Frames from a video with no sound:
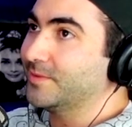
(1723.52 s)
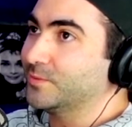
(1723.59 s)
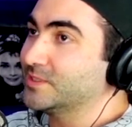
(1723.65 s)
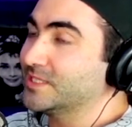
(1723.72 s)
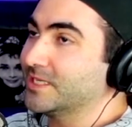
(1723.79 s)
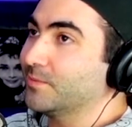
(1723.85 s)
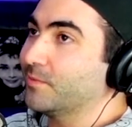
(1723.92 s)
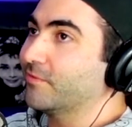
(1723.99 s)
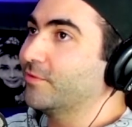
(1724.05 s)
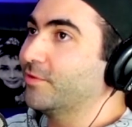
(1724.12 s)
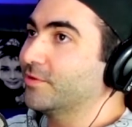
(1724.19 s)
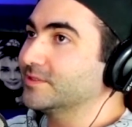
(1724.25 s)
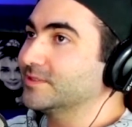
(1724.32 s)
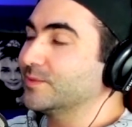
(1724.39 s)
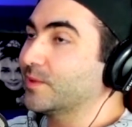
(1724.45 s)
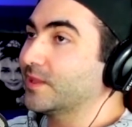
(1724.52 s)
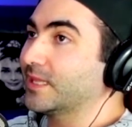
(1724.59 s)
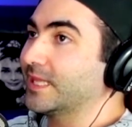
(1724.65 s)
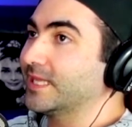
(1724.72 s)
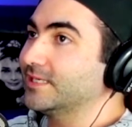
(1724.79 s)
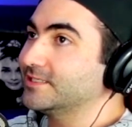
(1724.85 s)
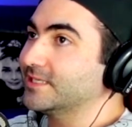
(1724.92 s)
was the year before, because it was
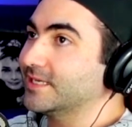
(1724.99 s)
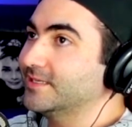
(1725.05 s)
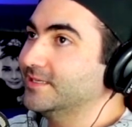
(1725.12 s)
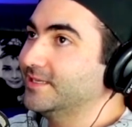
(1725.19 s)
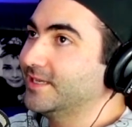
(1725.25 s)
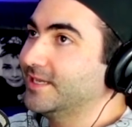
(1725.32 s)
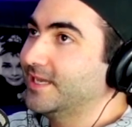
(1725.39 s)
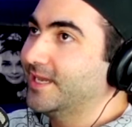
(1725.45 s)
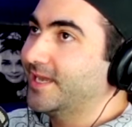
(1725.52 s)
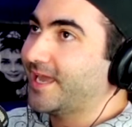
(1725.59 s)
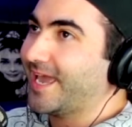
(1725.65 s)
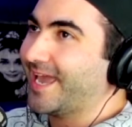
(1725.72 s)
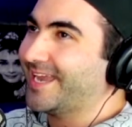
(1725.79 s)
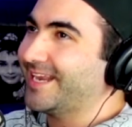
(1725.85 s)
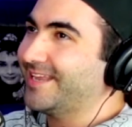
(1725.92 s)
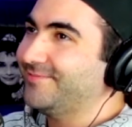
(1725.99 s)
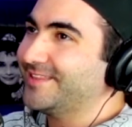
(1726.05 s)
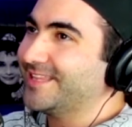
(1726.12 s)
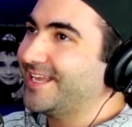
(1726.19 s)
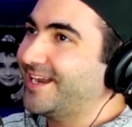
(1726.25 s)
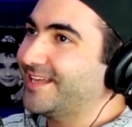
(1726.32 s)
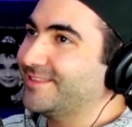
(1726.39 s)
Alicia. And even
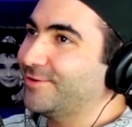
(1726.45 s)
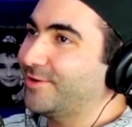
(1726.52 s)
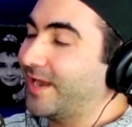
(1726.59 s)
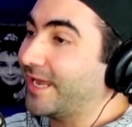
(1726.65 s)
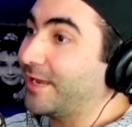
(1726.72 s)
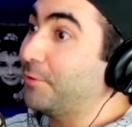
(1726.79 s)
then I thought, like,